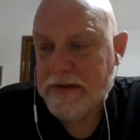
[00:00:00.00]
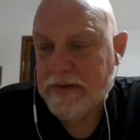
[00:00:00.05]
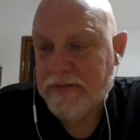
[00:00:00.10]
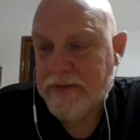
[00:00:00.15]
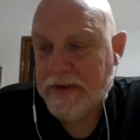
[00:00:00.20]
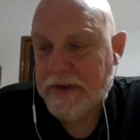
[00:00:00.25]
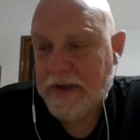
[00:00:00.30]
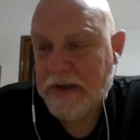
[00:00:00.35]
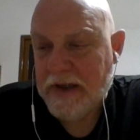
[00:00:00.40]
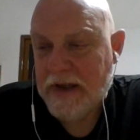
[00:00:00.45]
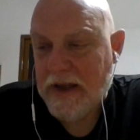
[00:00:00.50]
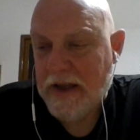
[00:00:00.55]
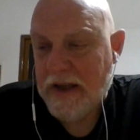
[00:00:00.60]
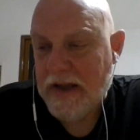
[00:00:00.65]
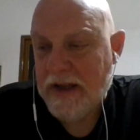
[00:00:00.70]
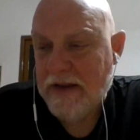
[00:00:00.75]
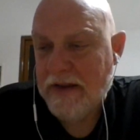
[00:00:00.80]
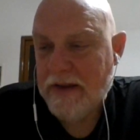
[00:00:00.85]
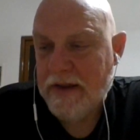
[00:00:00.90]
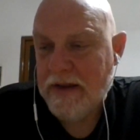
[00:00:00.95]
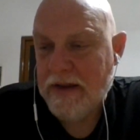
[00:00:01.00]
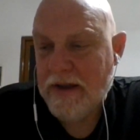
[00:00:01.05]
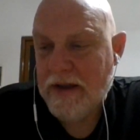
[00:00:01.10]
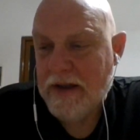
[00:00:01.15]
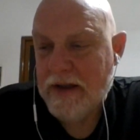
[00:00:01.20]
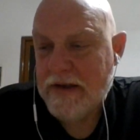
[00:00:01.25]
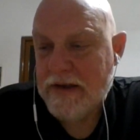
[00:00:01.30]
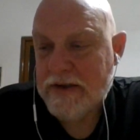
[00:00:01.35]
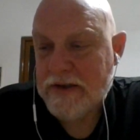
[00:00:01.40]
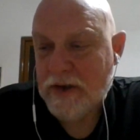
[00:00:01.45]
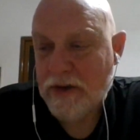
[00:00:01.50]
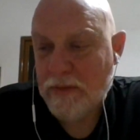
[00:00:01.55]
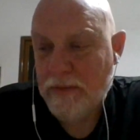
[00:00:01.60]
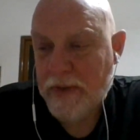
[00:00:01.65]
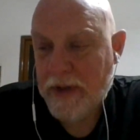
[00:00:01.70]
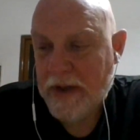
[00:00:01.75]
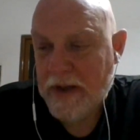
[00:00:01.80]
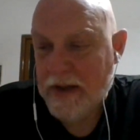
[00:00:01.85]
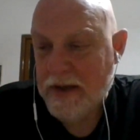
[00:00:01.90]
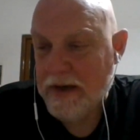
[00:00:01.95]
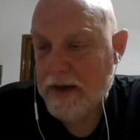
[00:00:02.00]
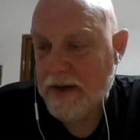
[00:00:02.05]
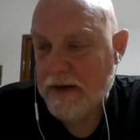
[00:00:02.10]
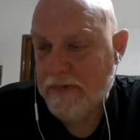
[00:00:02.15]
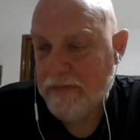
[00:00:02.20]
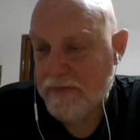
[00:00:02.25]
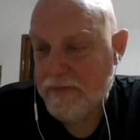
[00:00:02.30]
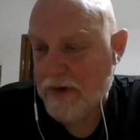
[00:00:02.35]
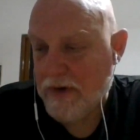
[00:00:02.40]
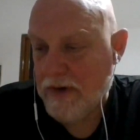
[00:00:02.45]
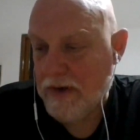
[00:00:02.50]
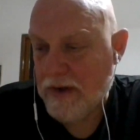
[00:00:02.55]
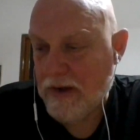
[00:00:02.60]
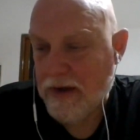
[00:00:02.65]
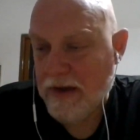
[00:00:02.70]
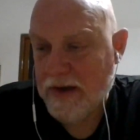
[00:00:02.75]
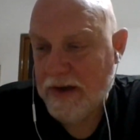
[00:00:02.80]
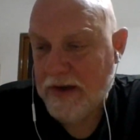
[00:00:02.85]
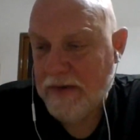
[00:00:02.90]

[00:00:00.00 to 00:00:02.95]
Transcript: of today, so be it, and fall on.